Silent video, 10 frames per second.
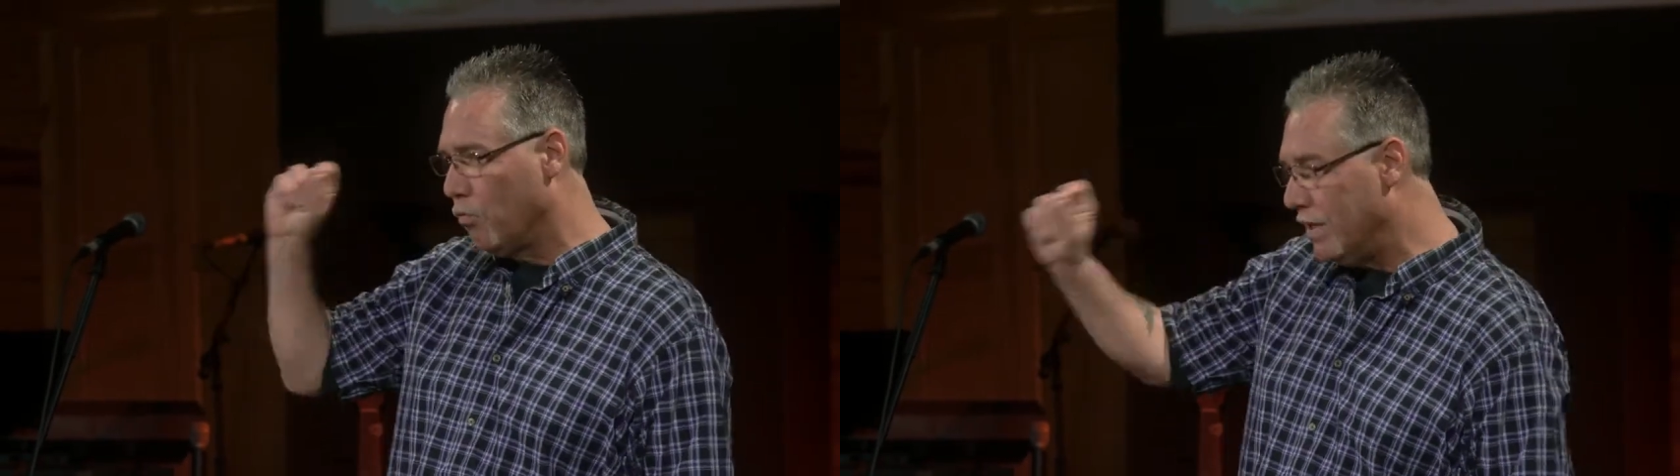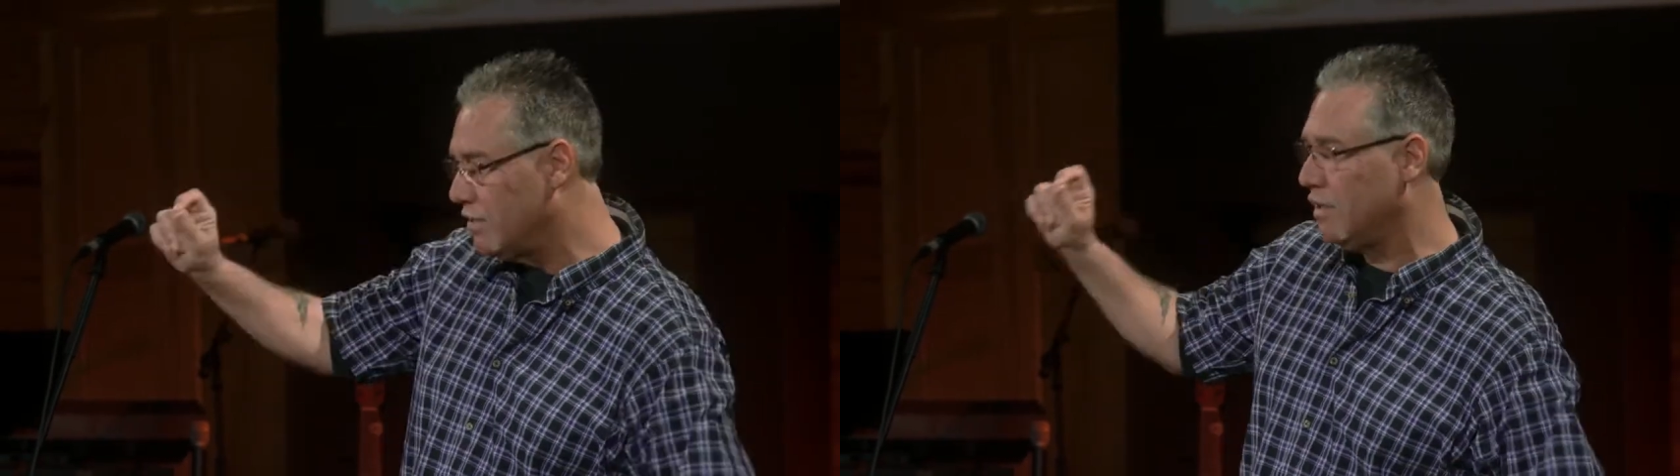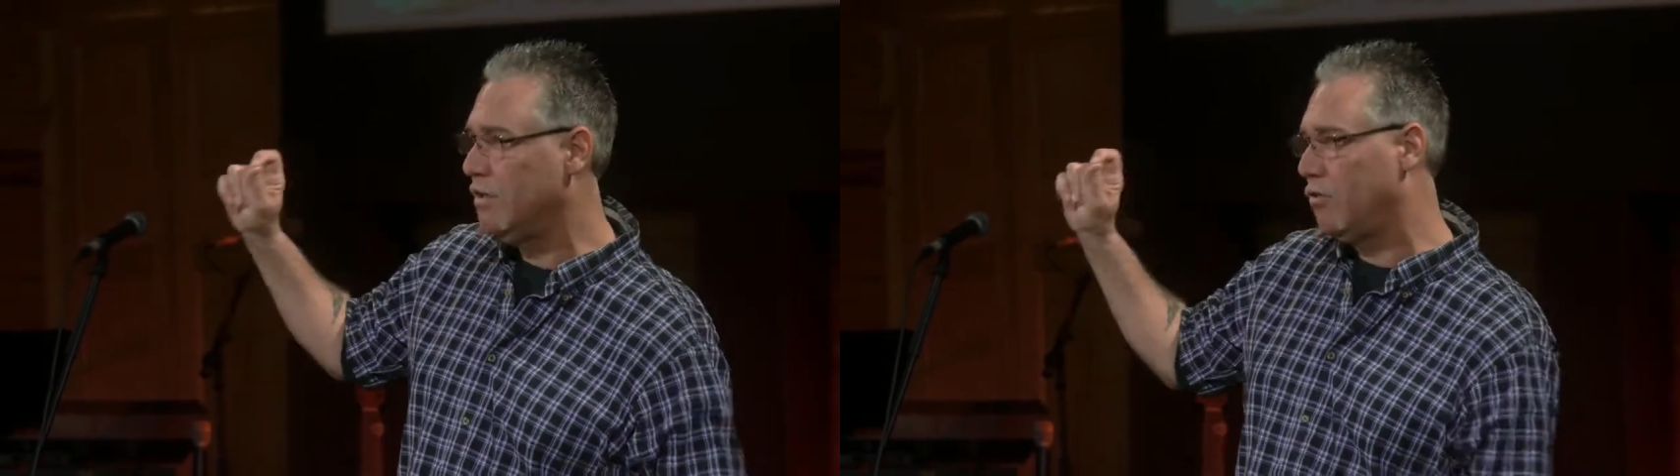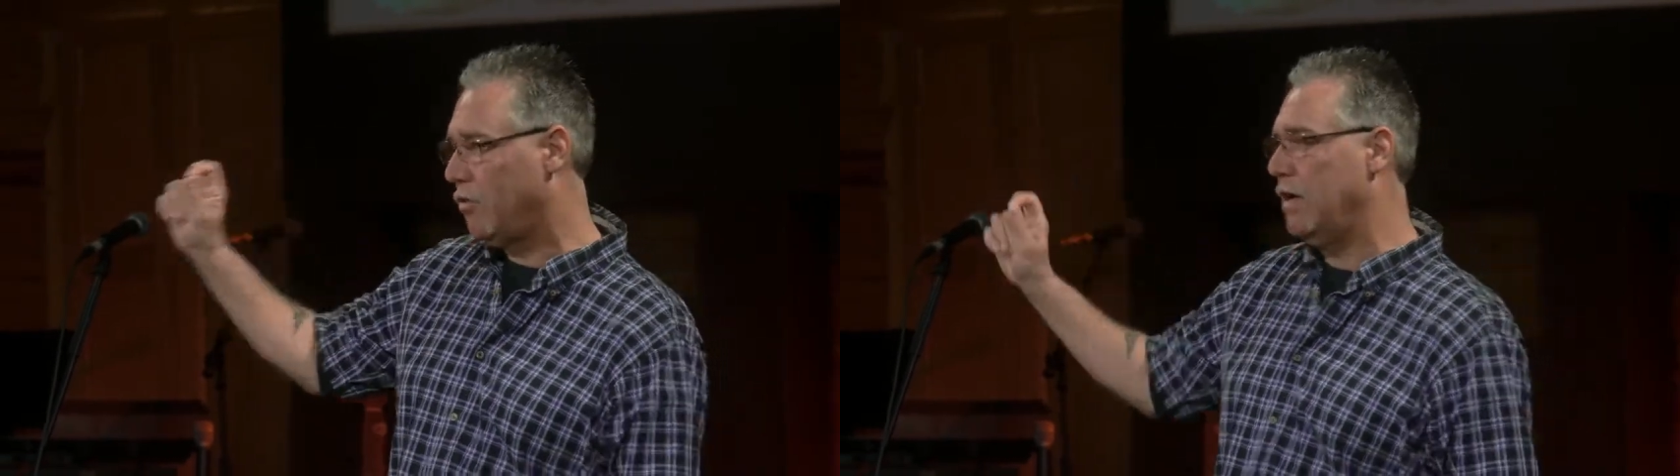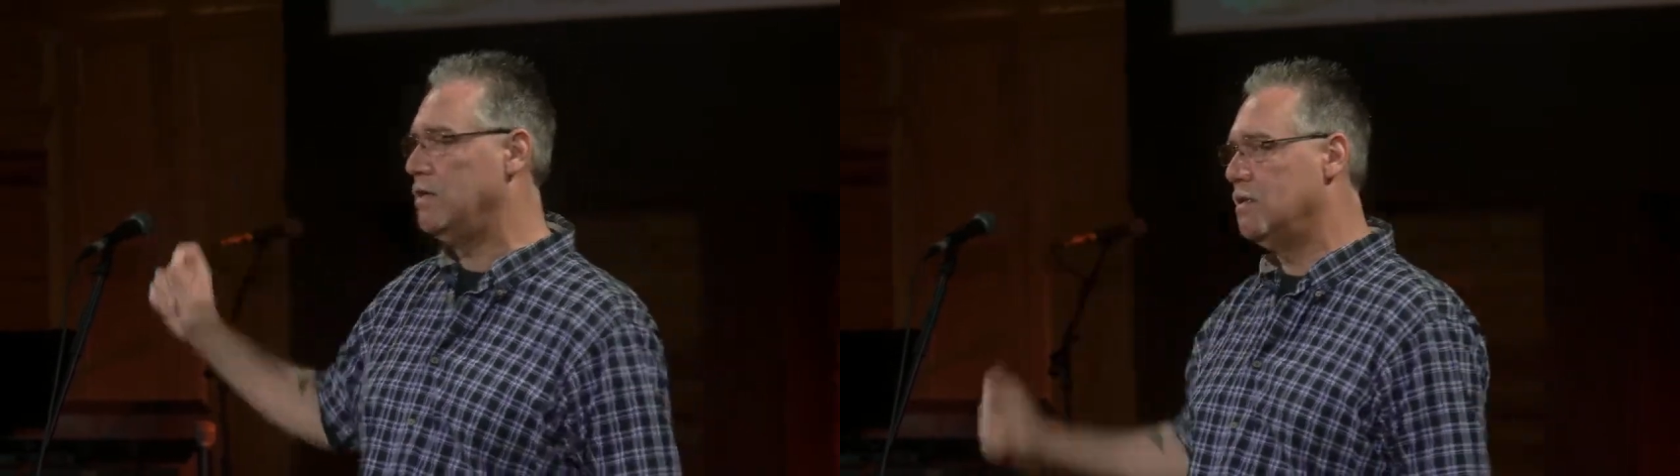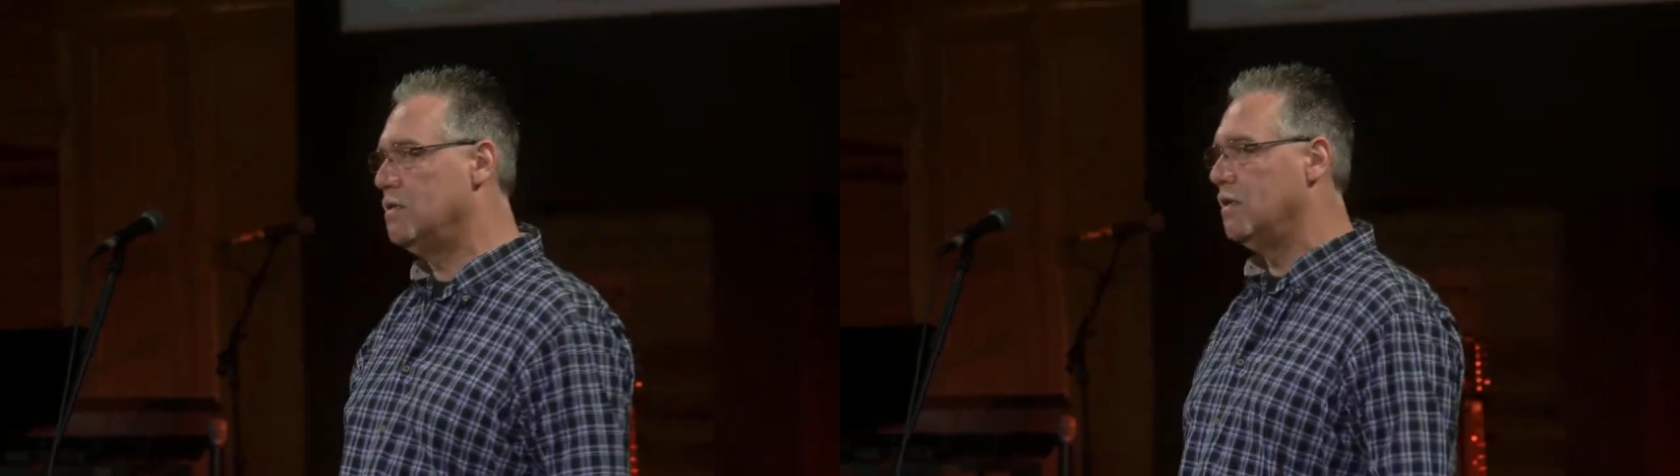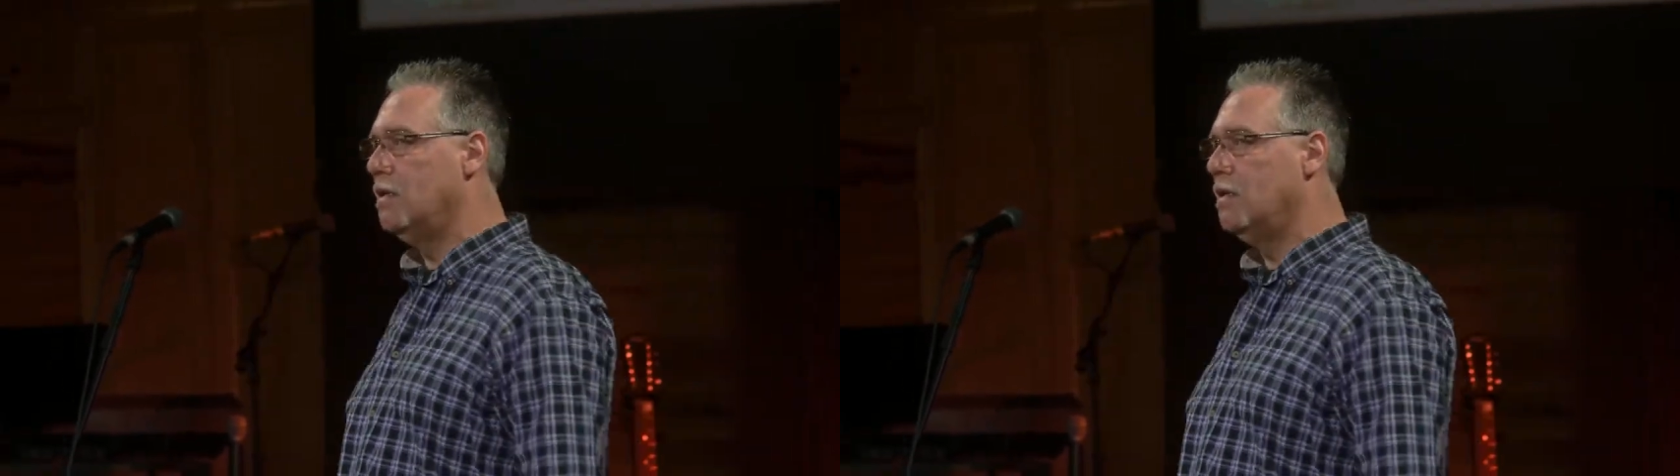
risen Christ is